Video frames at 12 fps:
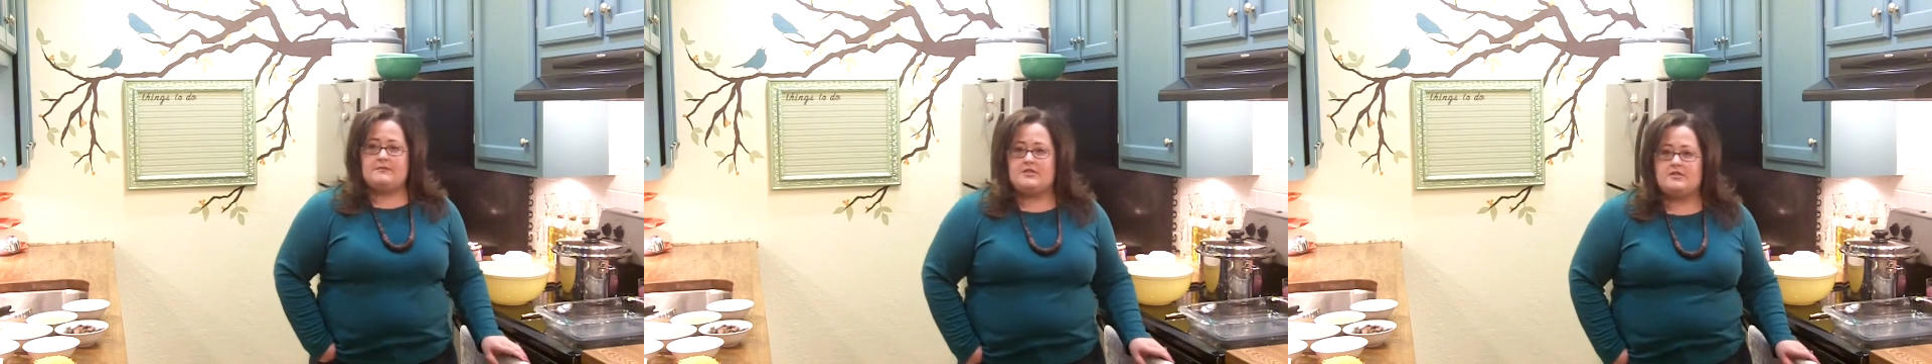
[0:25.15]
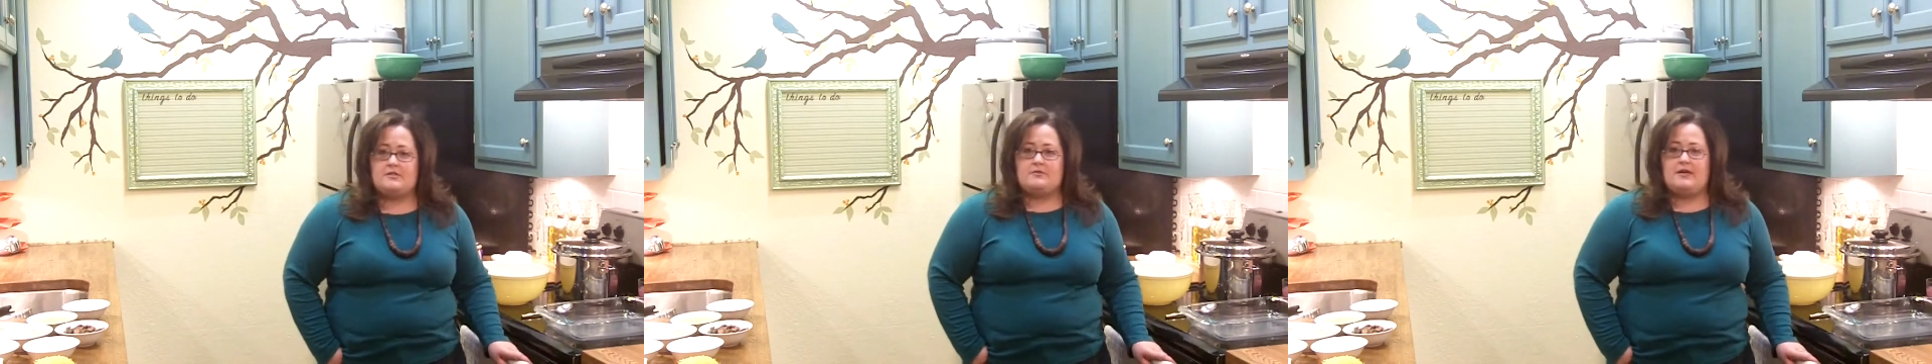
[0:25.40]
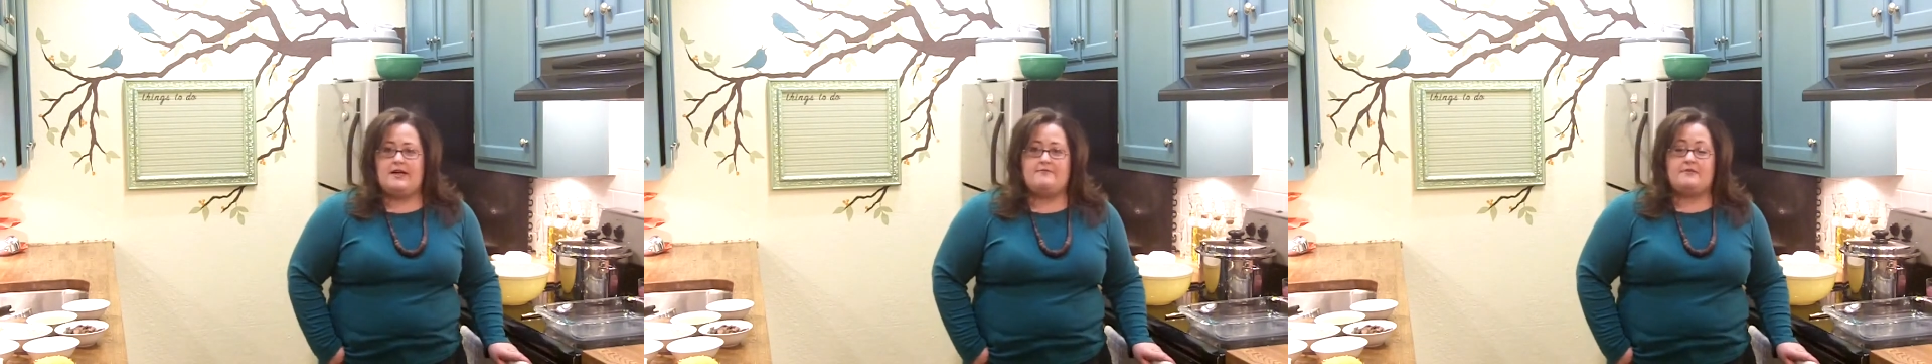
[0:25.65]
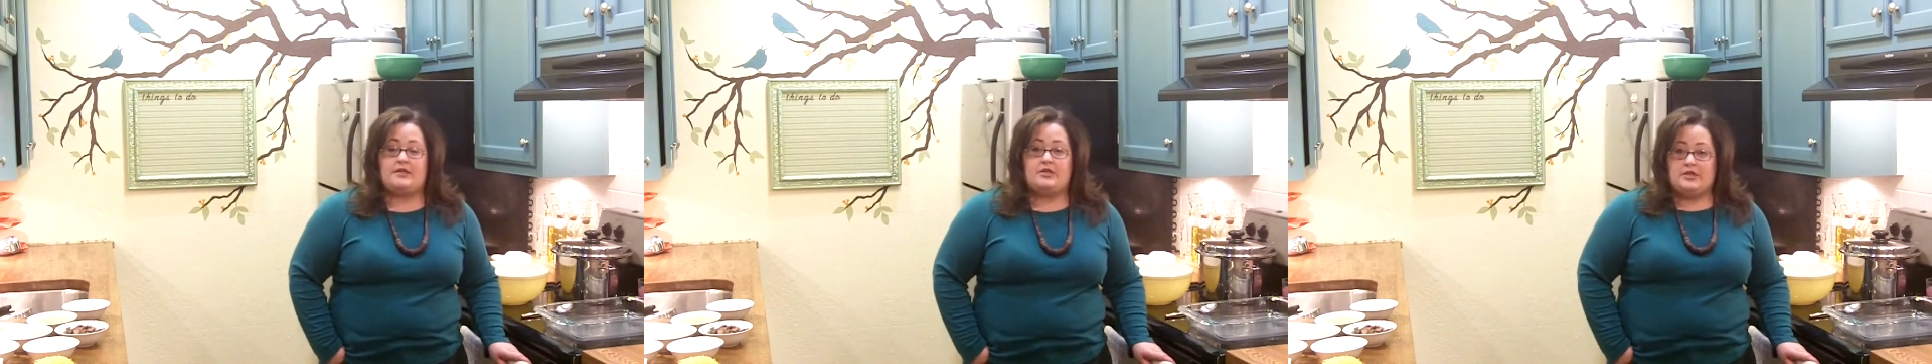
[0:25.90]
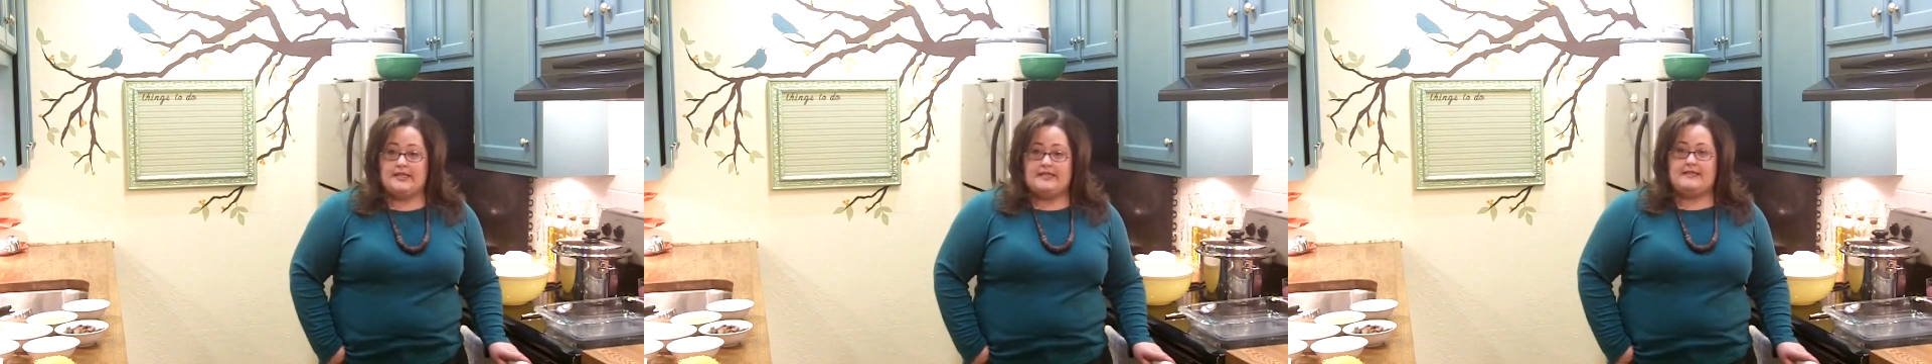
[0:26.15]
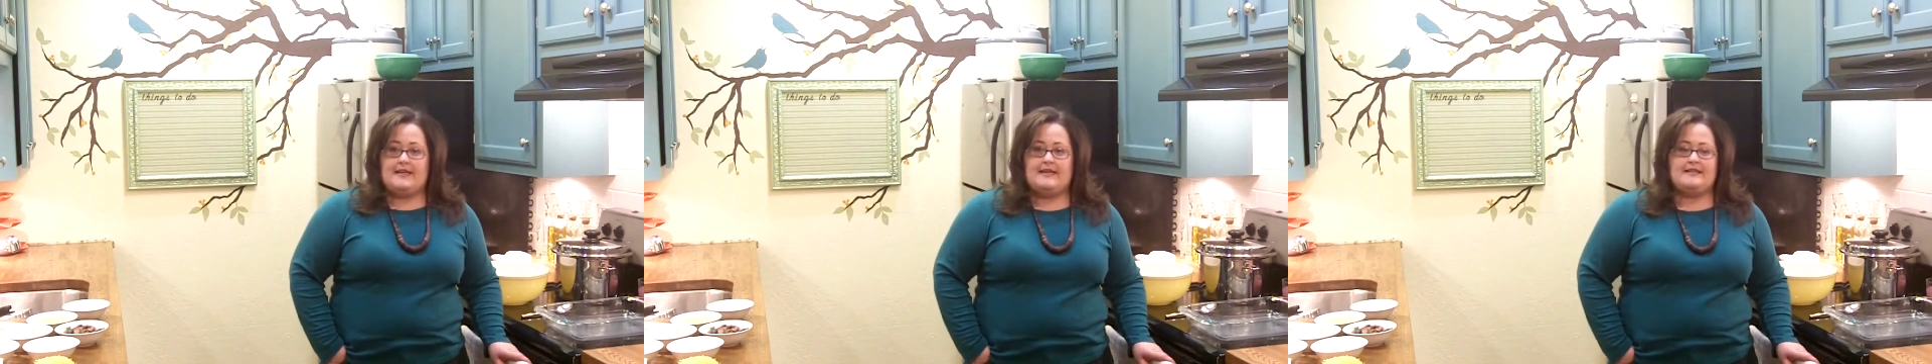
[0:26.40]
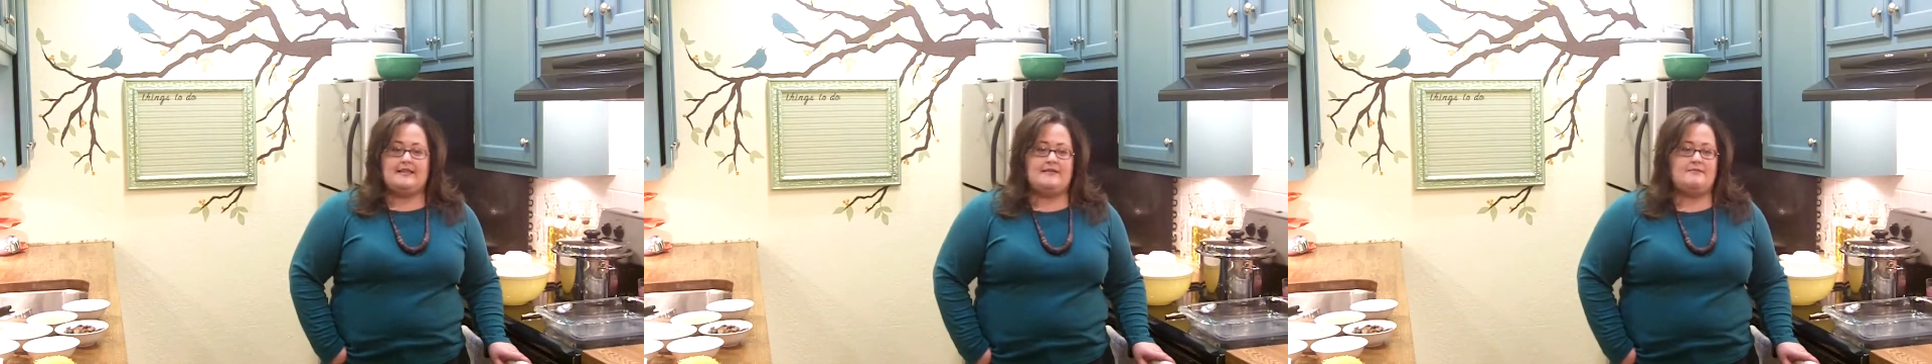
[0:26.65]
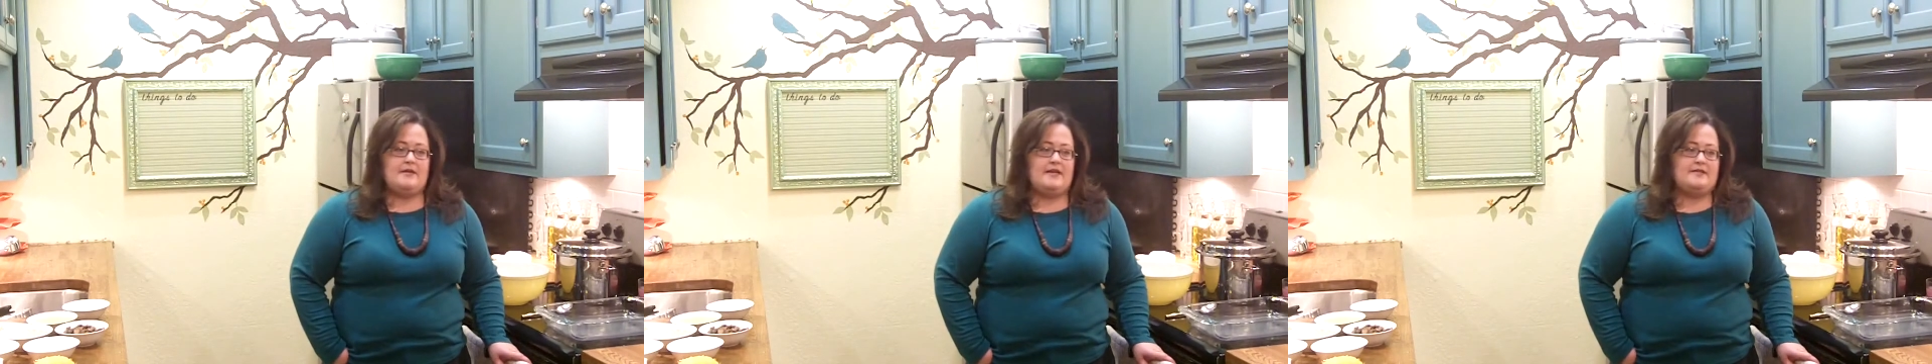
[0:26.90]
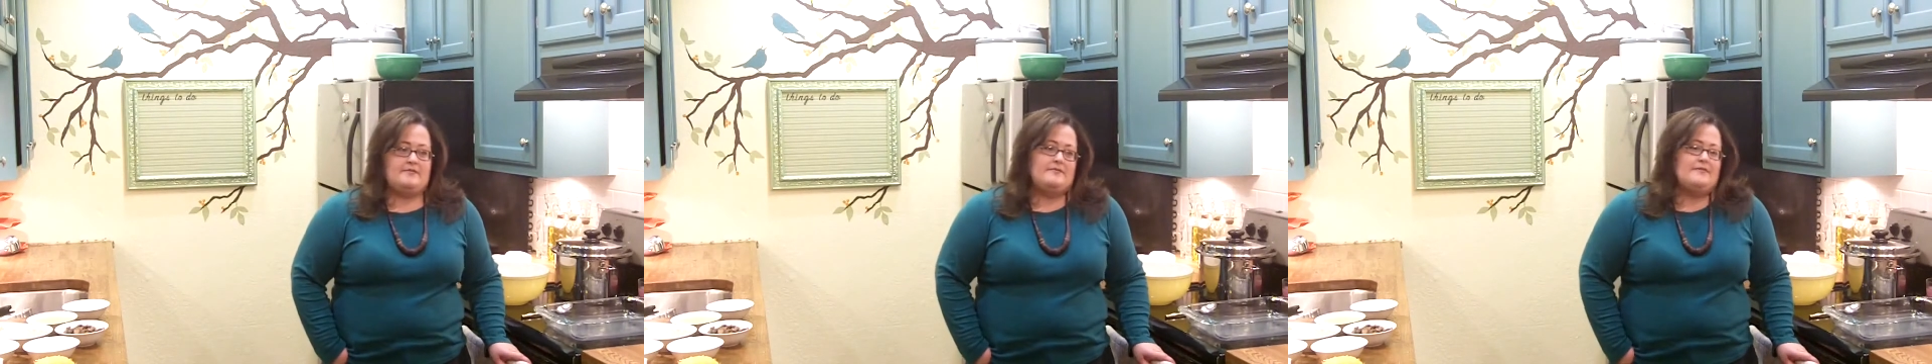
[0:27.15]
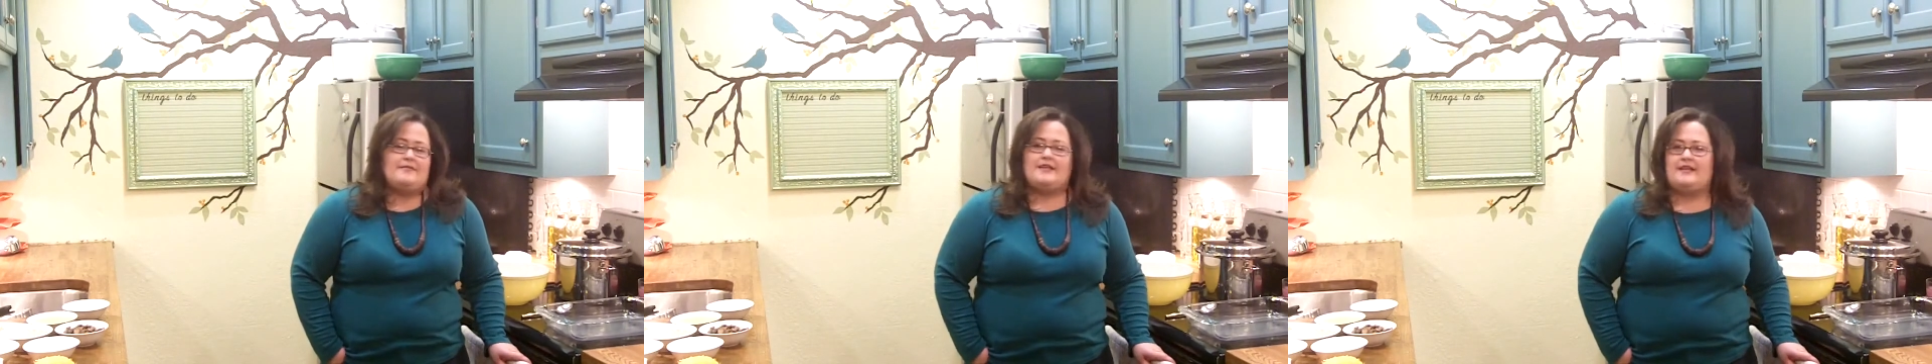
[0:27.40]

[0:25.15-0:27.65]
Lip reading: as much as what I've been cooking lately, but,